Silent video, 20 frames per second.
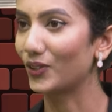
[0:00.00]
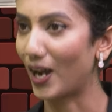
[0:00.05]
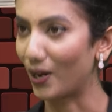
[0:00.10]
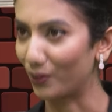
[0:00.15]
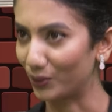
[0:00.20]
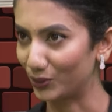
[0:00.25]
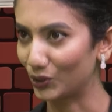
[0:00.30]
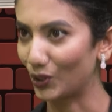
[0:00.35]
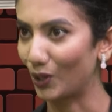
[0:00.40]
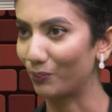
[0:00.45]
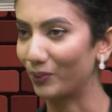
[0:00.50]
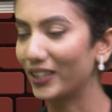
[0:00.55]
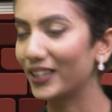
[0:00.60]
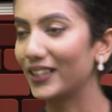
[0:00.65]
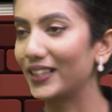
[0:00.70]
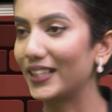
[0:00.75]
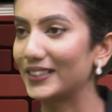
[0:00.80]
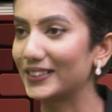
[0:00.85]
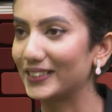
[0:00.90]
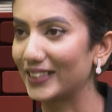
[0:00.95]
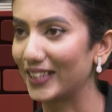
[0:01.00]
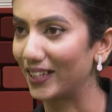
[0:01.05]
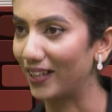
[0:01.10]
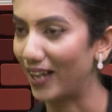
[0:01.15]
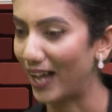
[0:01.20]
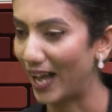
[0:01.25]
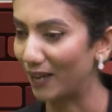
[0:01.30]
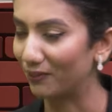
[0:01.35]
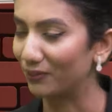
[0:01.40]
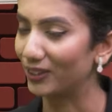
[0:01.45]
our topic, let's
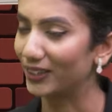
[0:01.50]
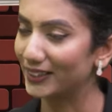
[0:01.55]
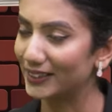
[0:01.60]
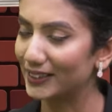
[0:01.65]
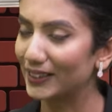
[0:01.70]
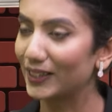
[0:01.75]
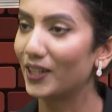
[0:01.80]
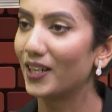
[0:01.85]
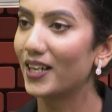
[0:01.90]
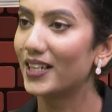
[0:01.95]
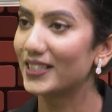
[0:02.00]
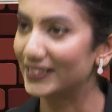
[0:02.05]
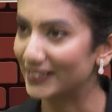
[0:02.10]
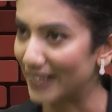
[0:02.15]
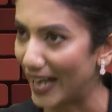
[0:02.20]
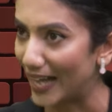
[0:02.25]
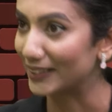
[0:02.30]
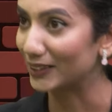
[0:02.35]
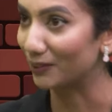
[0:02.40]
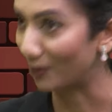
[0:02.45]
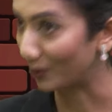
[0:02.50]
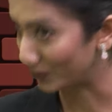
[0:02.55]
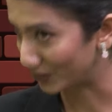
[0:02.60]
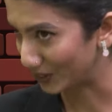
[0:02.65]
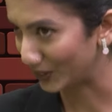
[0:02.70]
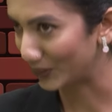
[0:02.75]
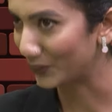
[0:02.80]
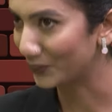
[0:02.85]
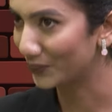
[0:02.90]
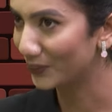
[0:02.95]
have a little chat about
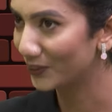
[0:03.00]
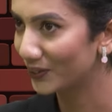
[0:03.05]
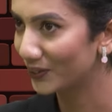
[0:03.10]
you.